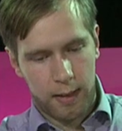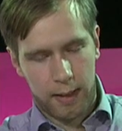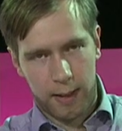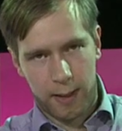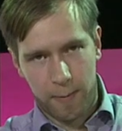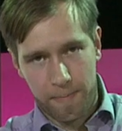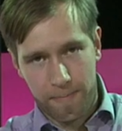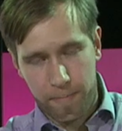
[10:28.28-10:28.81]

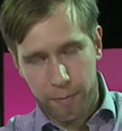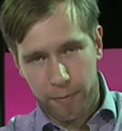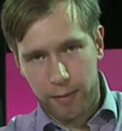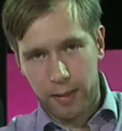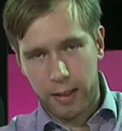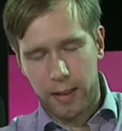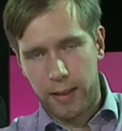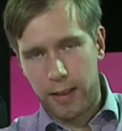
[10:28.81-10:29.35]
And
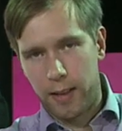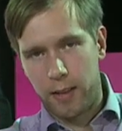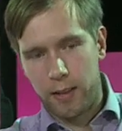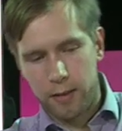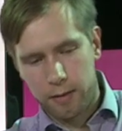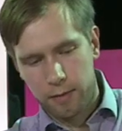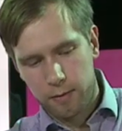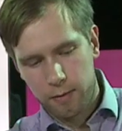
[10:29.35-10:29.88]

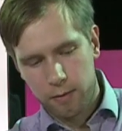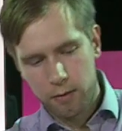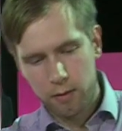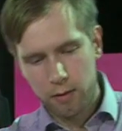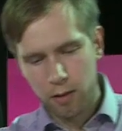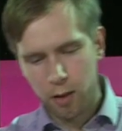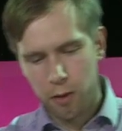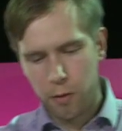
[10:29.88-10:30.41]
then
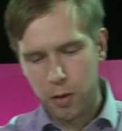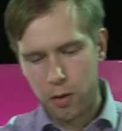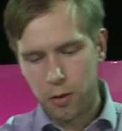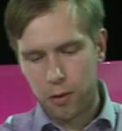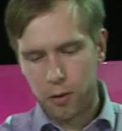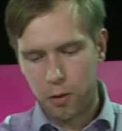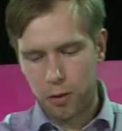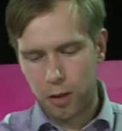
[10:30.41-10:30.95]
we're
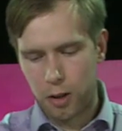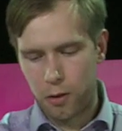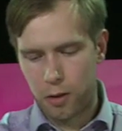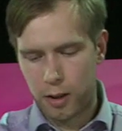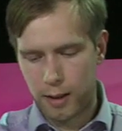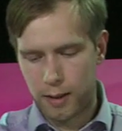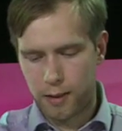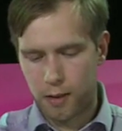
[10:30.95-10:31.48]
also going to
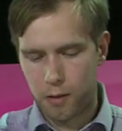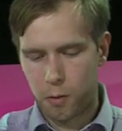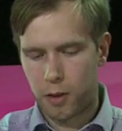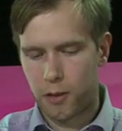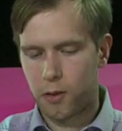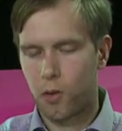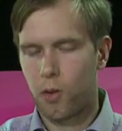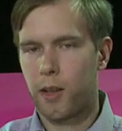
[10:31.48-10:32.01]
look at
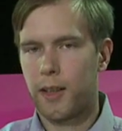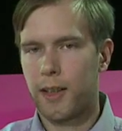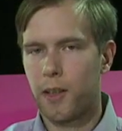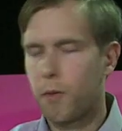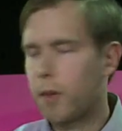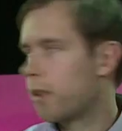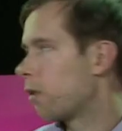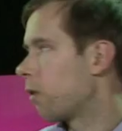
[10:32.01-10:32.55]
what is called
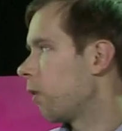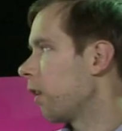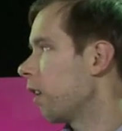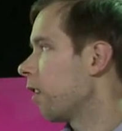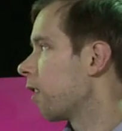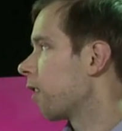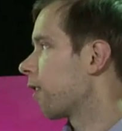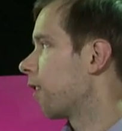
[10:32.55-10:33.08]

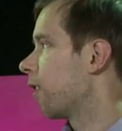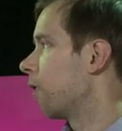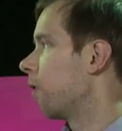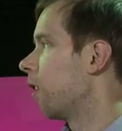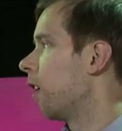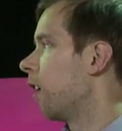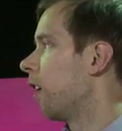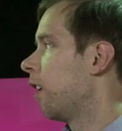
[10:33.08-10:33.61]
inventory.
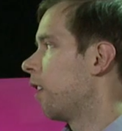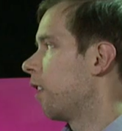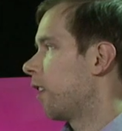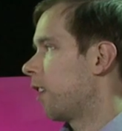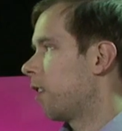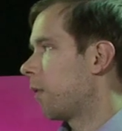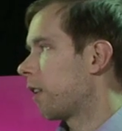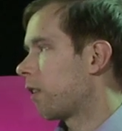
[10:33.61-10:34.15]
So
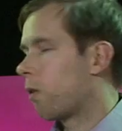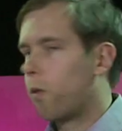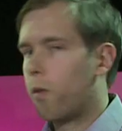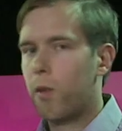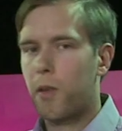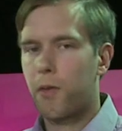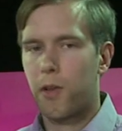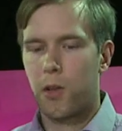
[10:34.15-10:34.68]

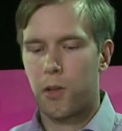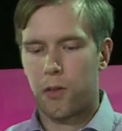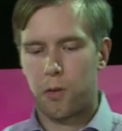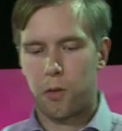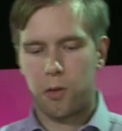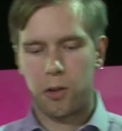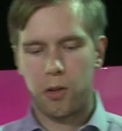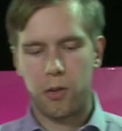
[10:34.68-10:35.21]
inventory refers
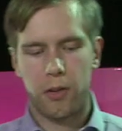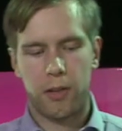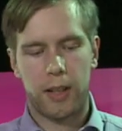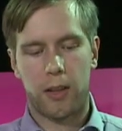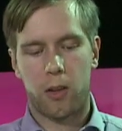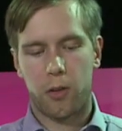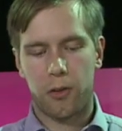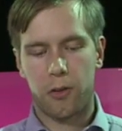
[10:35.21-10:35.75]
to goods
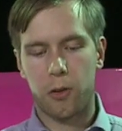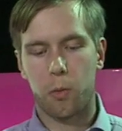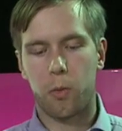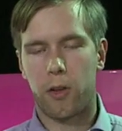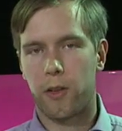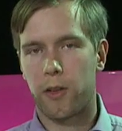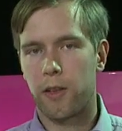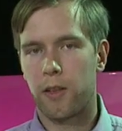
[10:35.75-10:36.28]
that are
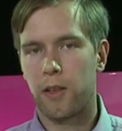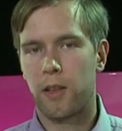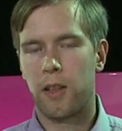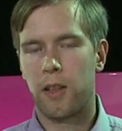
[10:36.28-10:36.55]
stored.